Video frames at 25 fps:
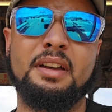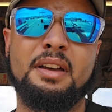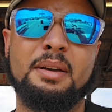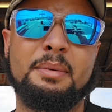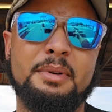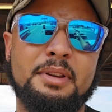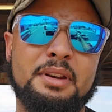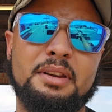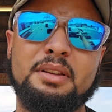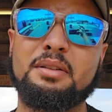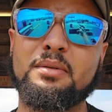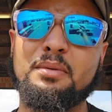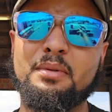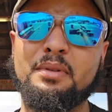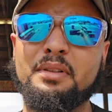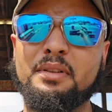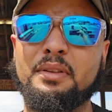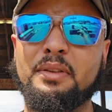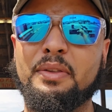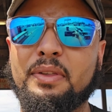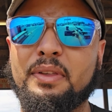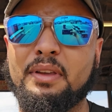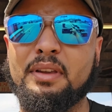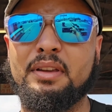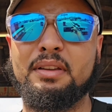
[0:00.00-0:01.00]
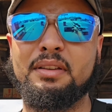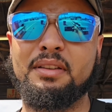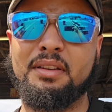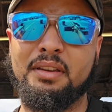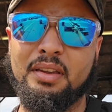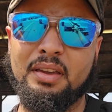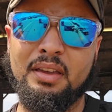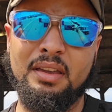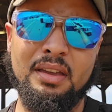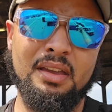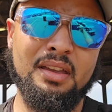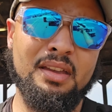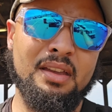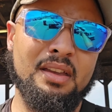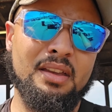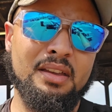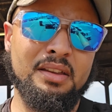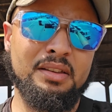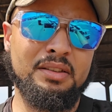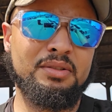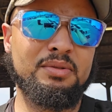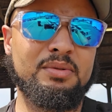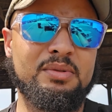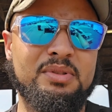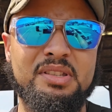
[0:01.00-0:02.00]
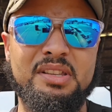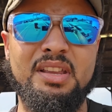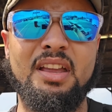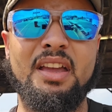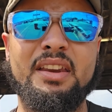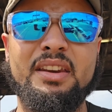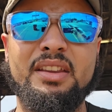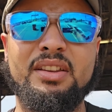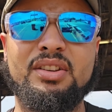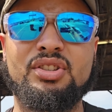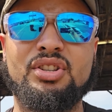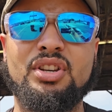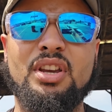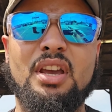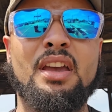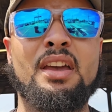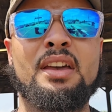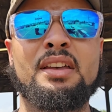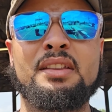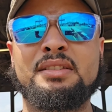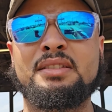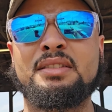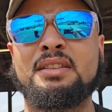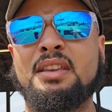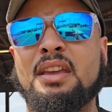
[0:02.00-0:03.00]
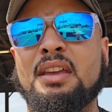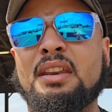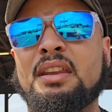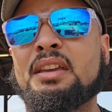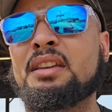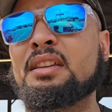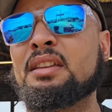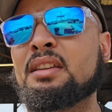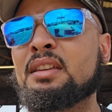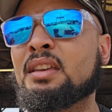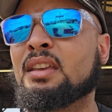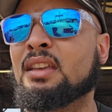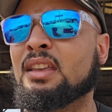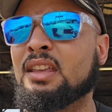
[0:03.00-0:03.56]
I mean, do you really think you stand a chance getting